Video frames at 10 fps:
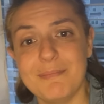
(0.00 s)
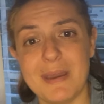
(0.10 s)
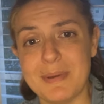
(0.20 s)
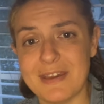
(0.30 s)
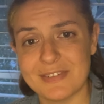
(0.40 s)

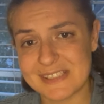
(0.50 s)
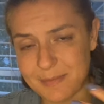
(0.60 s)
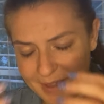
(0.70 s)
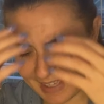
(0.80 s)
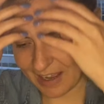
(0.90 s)
maybe even
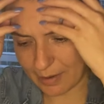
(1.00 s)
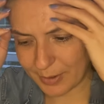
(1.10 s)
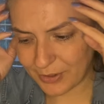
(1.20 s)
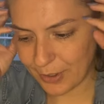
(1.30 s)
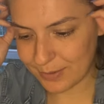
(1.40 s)
some like
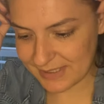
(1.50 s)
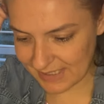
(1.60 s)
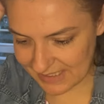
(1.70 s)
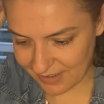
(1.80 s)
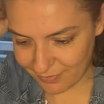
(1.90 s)
caramel notes.
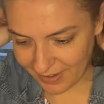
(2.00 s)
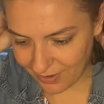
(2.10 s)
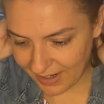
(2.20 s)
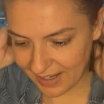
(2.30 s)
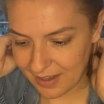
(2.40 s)
It's a
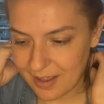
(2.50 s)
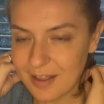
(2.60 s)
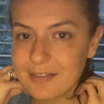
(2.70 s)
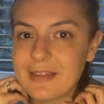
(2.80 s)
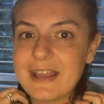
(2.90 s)
very
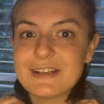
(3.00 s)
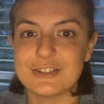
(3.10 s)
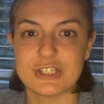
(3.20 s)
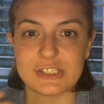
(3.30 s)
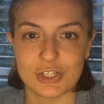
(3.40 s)
like
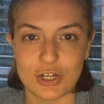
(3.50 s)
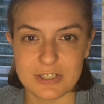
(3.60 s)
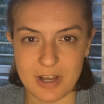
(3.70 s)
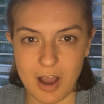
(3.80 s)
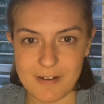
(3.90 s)

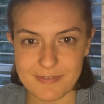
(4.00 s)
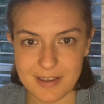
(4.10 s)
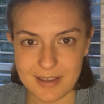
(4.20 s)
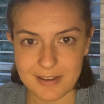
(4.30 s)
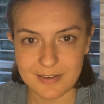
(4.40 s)
dessert
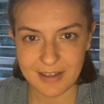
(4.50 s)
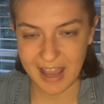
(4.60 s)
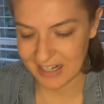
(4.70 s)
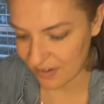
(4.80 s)
coffee kind